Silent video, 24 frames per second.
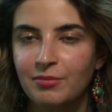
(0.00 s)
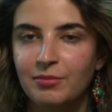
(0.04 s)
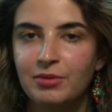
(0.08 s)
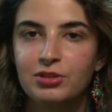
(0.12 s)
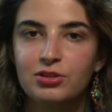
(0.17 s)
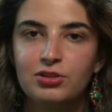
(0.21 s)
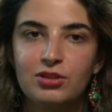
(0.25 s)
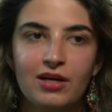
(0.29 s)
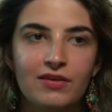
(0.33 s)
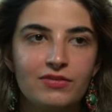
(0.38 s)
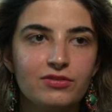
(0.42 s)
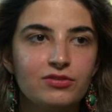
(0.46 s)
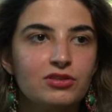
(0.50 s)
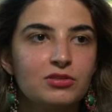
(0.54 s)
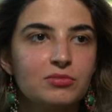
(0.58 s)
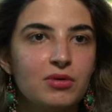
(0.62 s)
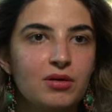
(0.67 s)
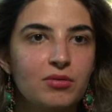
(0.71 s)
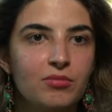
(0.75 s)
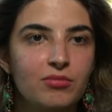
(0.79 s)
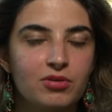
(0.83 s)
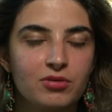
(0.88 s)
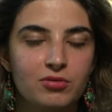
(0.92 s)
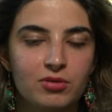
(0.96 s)
but you have to
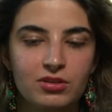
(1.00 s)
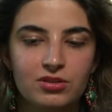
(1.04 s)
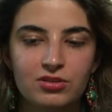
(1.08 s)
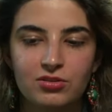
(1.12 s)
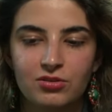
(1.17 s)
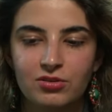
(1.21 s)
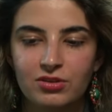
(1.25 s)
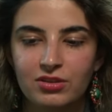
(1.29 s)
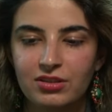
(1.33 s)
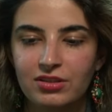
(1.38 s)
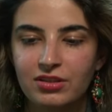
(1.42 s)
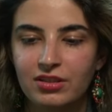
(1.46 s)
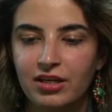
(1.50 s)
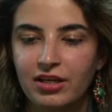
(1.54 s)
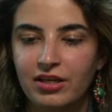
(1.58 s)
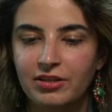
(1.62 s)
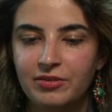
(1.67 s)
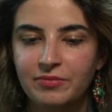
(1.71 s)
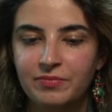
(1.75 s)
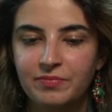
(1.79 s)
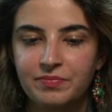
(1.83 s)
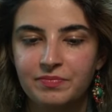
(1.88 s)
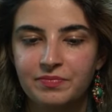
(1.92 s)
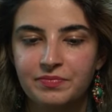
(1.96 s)
remember what's going on
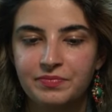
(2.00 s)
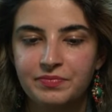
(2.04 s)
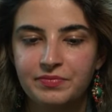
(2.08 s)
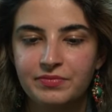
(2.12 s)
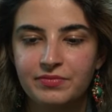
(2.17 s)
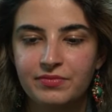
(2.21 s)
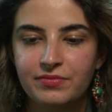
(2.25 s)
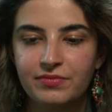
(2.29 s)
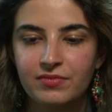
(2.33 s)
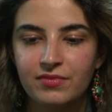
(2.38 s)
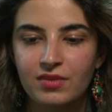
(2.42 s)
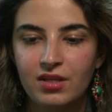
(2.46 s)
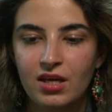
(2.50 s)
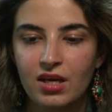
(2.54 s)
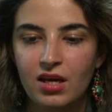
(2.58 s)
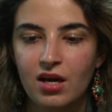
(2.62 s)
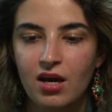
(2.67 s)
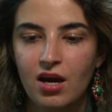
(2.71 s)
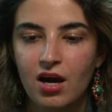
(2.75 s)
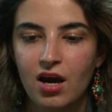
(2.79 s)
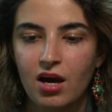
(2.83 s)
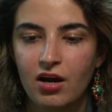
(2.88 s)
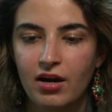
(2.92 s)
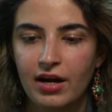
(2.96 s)

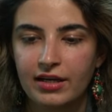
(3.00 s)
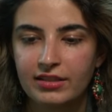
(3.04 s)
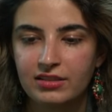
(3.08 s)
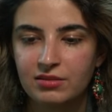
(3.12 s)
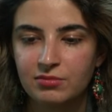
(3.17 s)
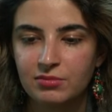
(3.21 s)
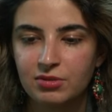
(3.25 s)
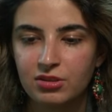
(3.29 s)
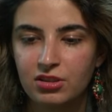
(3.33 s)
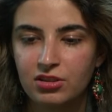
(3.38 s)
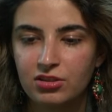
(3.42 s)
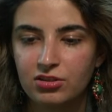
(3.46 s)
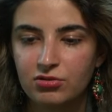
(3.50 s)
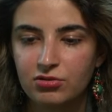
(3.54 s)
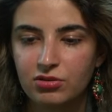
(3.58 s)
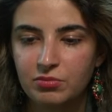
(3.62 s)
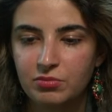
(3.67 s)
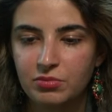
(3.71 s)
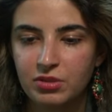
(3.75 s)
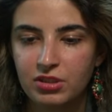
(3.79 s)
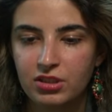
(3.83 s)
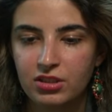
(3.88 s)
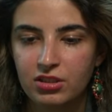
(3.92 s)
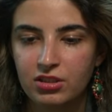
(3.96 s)
alright I'm gonna do a
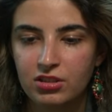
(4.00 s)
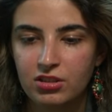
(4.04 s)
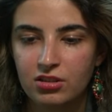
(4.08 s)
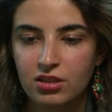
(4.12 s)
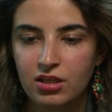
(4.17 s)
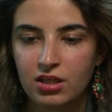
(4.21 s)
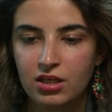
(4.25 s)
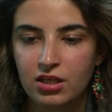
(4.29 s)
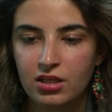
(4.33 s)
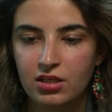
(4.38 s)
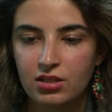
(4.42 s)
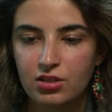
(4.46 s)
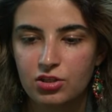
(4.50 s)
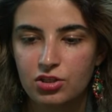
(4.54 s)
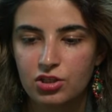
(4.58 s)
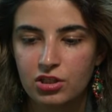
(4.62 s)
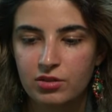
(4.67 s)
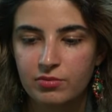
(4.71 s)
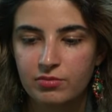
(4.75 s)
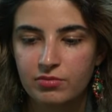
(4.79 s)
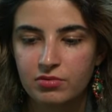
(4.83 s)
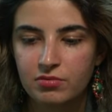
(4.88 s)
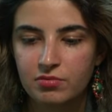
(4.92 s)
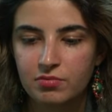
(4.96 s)
mini uh,
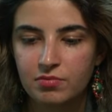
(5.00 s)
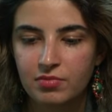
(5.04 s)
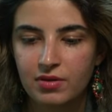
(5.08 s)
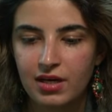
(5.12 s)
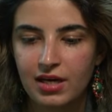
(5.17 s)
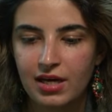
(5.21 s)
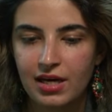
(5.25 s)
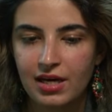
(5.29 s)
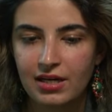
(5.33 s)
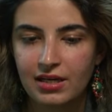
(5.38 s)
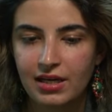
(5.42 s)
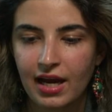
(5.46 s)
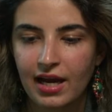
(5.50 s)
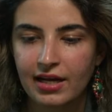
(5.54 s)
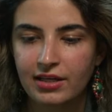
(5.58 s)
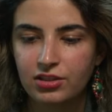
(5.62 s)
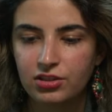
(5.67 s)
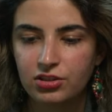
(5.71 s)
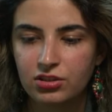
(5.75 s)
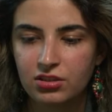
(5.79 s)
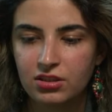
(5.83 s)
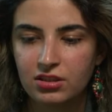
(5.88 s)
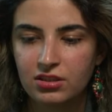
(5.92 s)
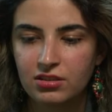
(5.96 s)
jump back
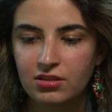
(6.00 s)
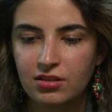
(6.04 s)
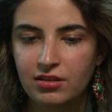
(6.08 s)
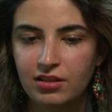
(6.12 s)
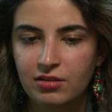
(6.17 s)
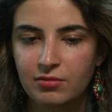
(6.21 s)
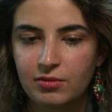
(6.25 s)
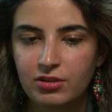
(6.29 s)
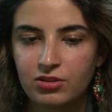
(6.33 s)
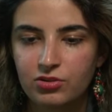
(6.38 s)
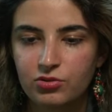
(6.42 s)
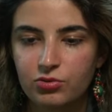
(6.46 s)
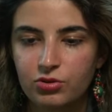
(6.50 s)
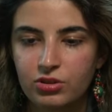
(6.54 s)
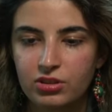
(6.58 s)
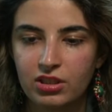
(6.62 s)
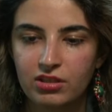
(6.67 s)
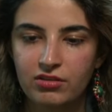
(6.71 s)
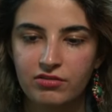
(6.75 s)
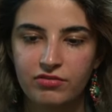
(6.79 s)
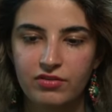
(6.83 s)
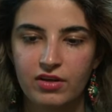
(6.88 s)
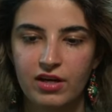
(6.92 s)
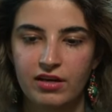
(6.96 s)
actually let's talk about queen
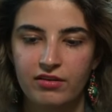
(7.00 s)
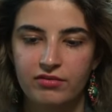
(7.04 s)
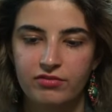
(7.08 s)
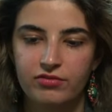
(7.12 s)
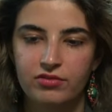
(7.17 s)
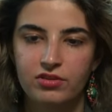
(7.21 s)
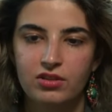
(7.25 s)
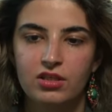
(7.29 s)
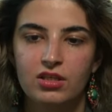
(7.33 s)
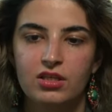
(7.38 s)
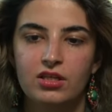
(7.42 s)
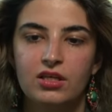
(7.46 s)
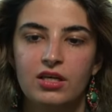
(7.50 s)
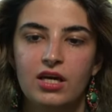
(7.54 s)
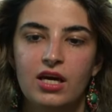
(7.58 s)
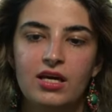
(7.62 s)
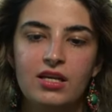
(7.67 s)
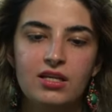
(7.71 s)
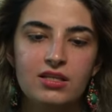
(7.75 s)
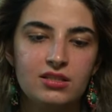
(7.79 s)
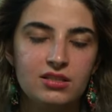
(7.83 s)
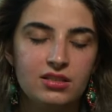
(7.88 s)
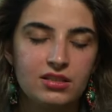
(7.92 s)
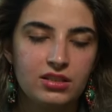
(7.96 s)
a5
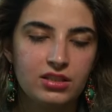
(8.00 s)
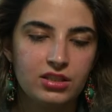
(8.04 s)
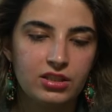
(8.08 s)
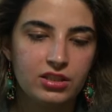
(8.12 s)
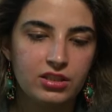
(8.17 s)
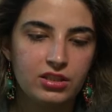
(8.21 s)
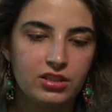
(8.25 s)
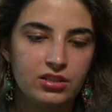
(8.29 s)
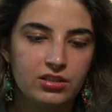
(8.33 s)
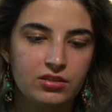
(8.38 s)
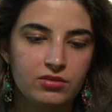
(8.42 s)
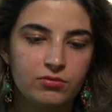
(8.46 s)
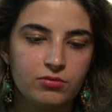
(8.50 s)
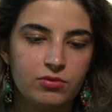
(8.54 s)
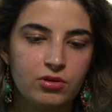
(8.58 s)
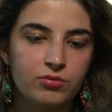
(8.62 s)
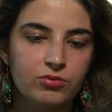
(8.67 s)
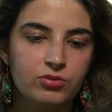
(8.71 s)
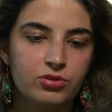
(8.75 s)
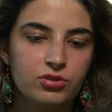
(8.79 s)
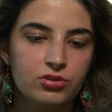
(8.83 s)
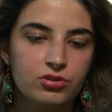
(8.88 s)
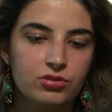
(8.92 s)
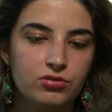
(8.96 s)
anything here what
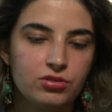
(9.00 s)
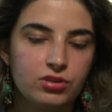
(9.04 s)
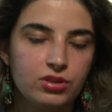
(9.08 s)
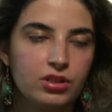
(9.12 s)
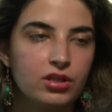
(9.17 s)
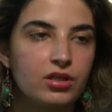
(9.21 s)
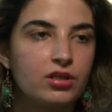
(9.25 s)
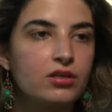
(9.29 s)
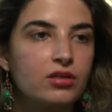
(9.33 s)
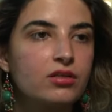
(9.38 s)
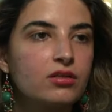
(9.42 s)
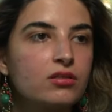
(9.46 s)
would you do here